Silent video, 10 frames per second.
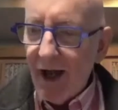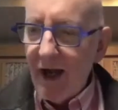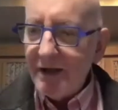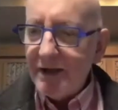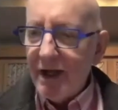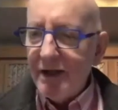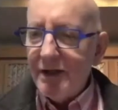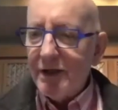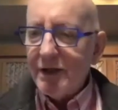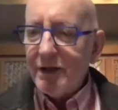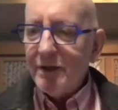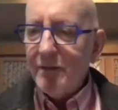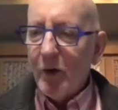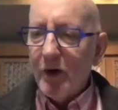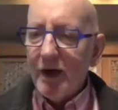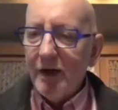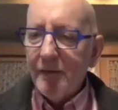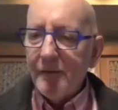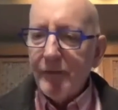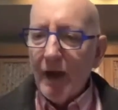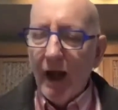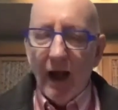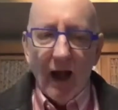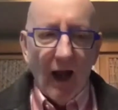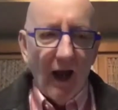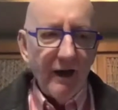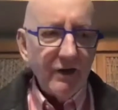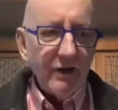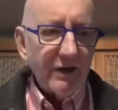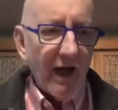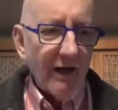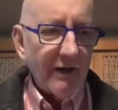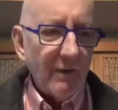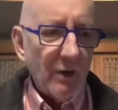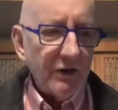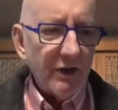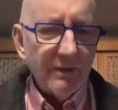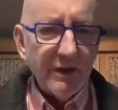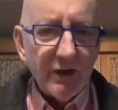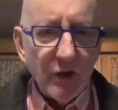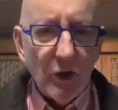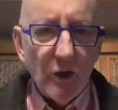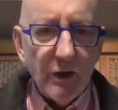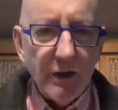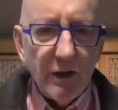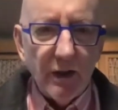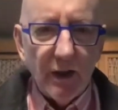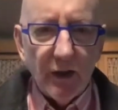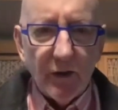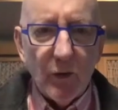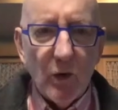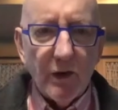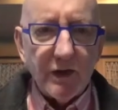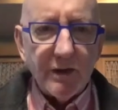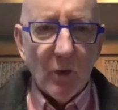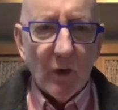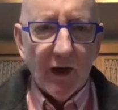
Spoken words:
said to Maureen, I just had the most absurd thought this morning.